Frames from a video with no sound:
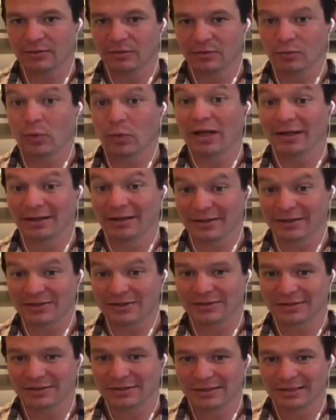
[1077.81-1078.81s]

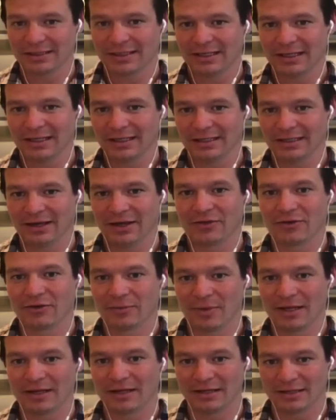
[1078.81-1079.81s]
weddings and yeah, other
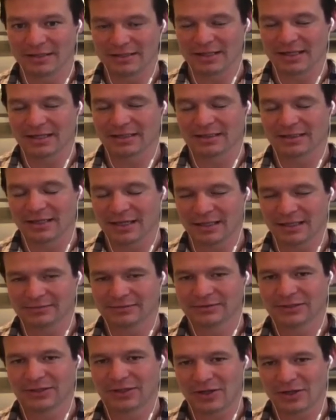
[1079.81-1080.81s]
amenities like that.
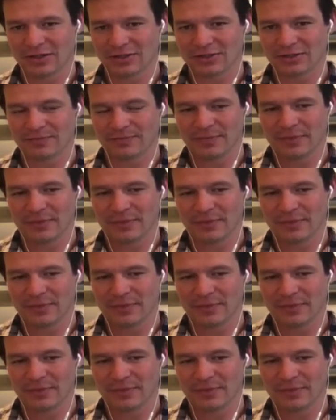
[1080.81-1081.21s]
Awesome.